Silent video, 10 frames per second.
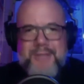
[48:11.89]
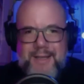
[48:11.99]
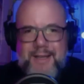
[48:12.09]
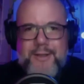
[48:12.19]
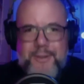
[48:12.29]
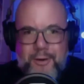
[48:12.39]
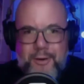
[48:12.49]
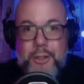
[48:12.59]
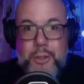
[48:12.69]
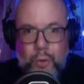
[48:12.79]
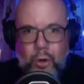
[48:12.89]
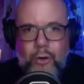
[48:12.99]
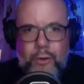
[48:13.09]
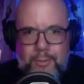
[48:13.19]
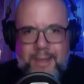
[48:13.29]
saying like, yeah, you
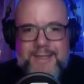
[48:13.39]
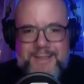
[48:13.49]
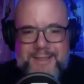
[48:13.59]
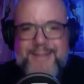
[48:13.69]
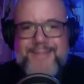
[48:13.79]
are amazing.